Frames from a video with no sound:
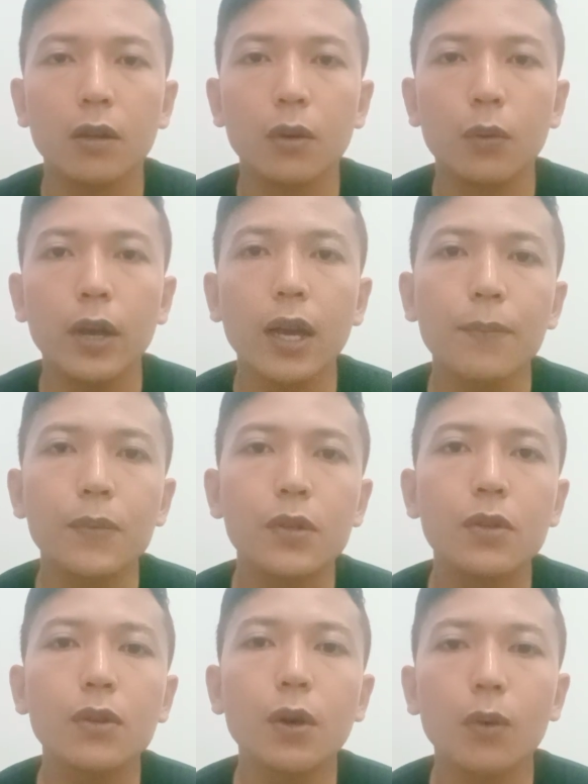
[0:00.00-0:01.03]
we have
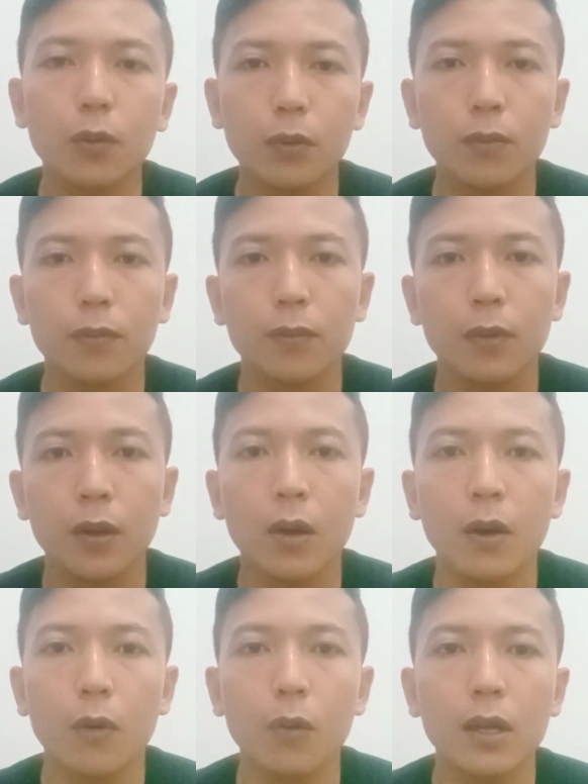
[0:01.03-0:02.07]
to know
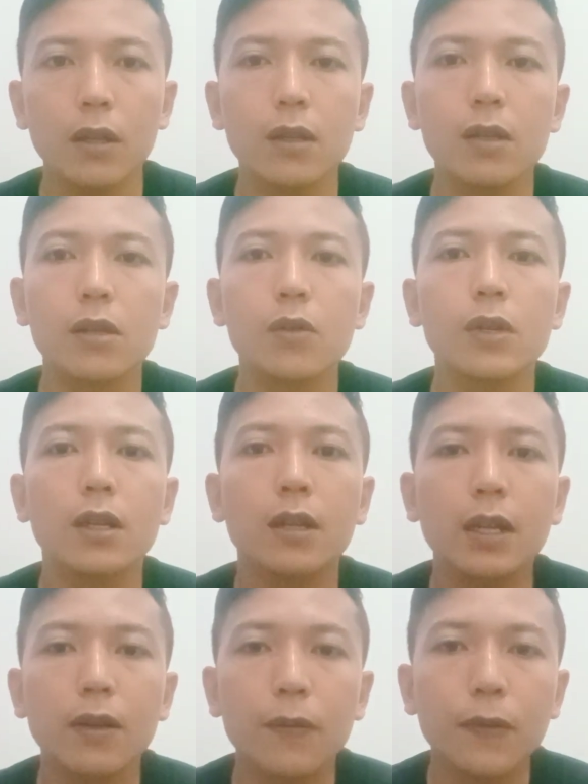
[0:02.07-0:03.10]
what the student
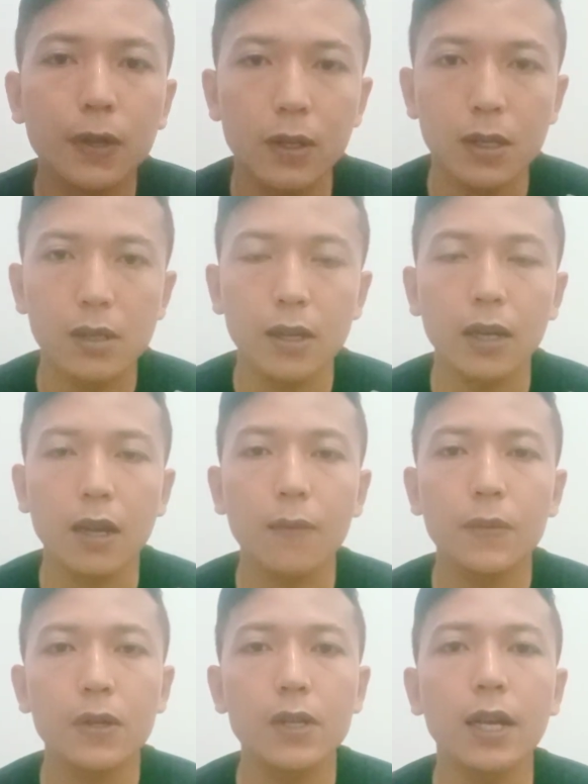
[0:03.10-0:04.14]
need first, and
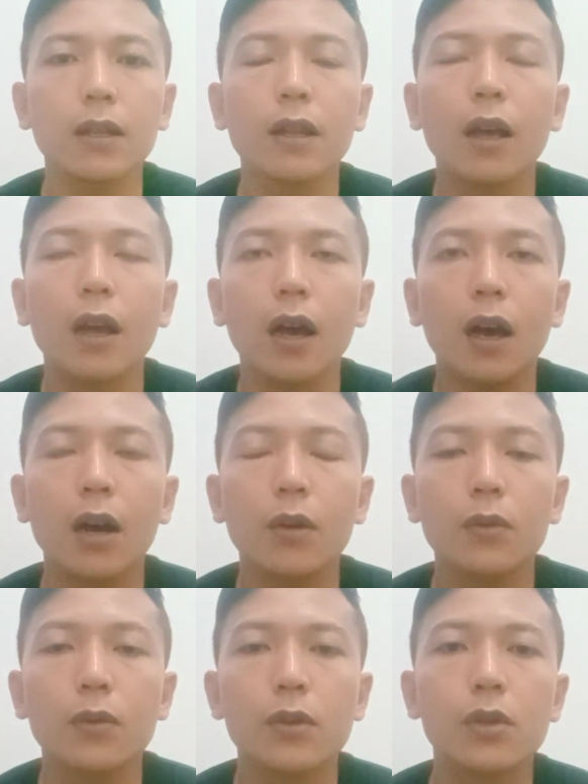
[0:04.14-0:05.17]
after that
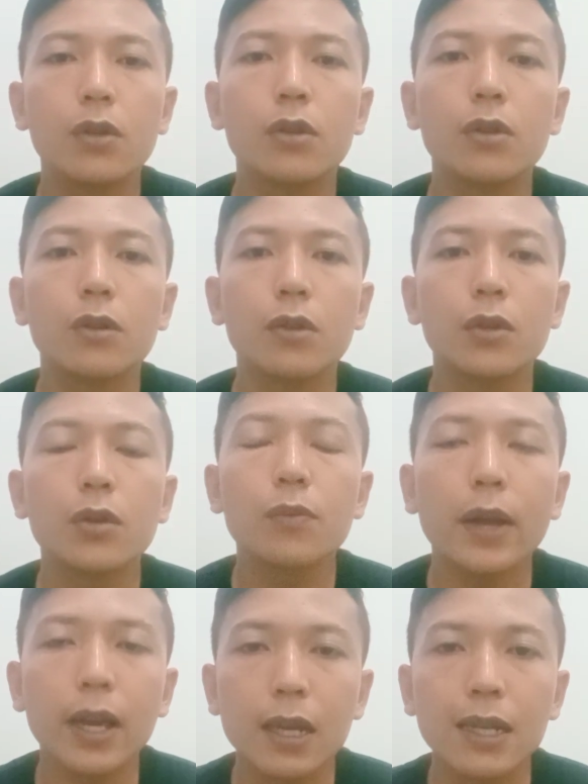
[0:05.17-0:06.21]
how to
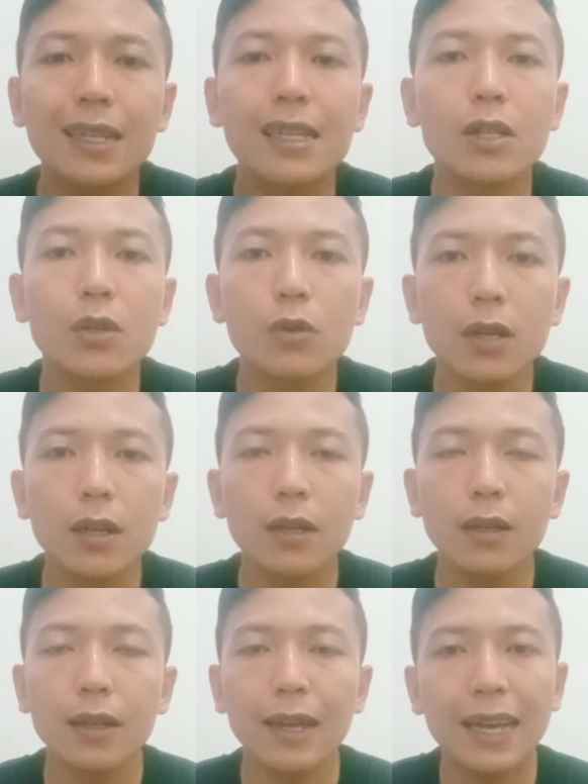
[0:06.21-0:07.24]
make the
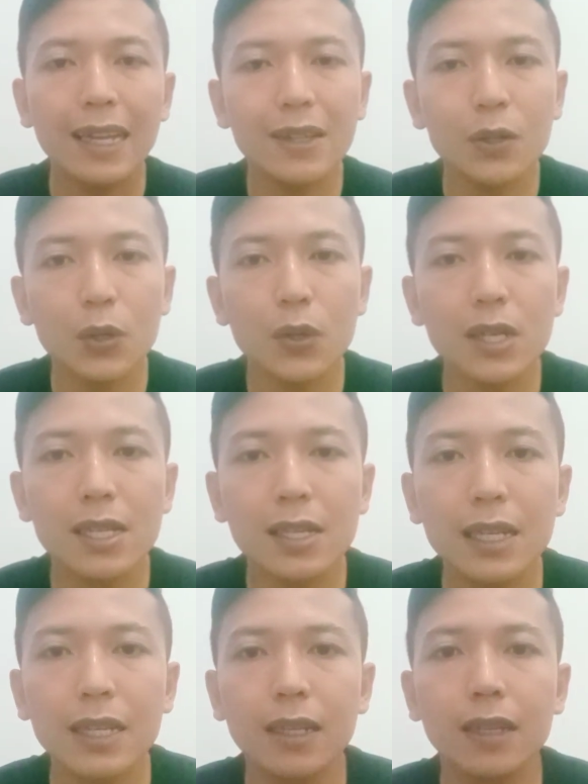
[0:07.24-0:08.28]
student
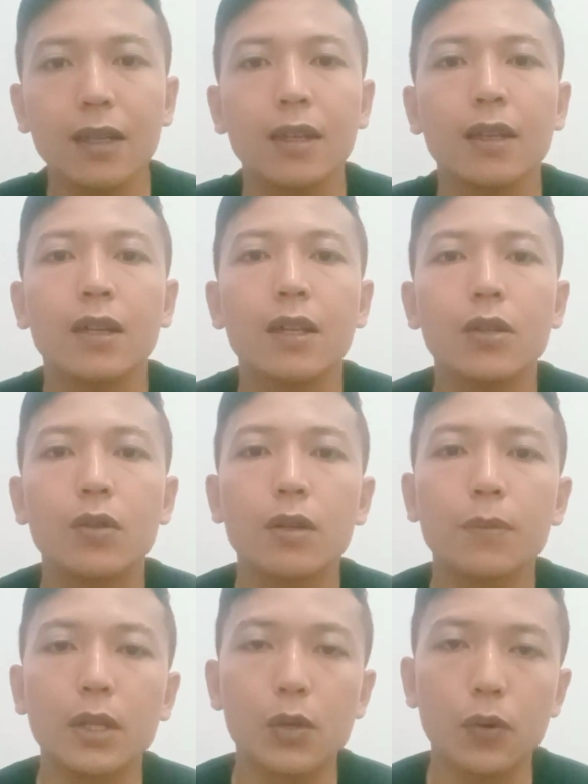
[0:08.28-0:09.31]
interesting to
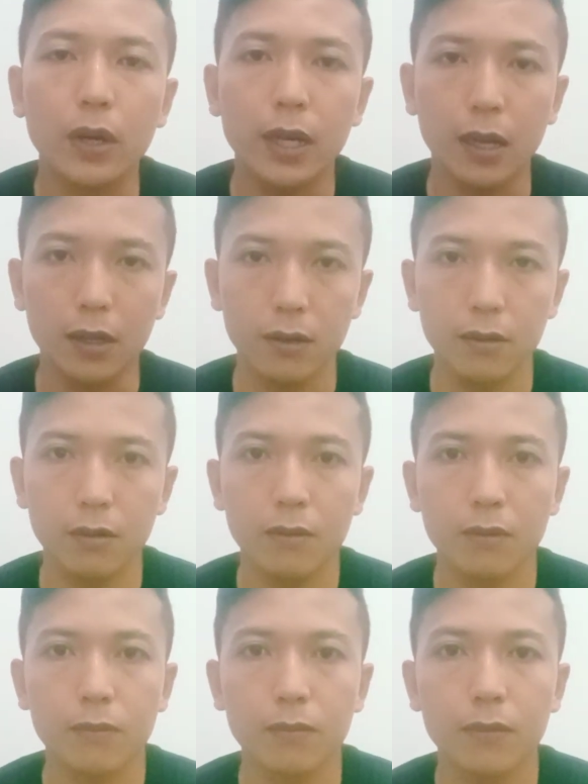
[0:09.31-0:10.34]
the material.
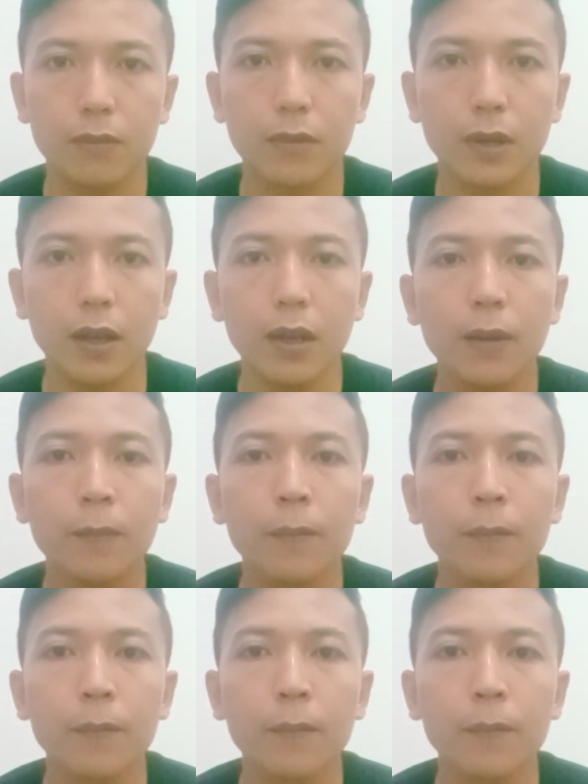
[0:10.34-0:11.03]
Yeah.